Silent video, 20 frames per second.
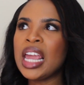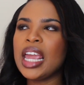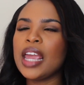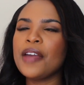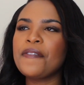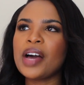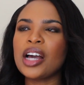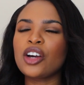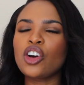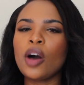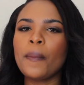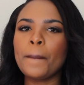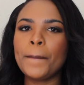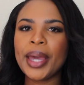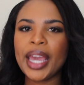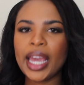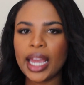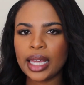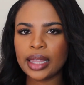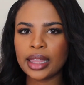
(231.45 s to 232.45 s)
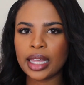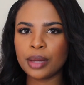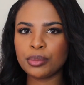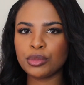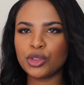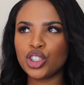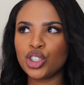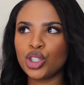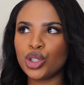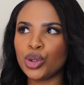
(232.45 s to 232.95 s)
If I compare
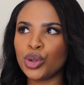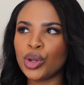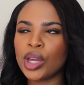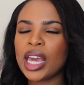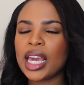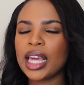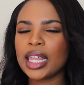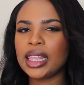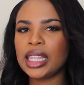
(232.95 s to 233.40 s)
them to